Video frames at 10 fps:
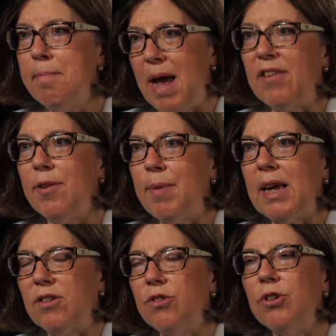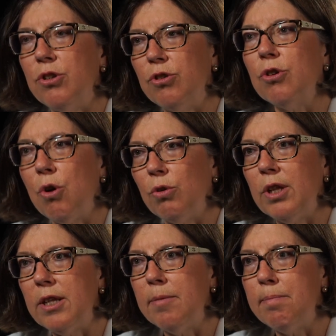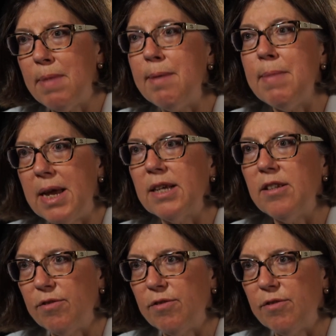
mass of bacteria in your colon may make a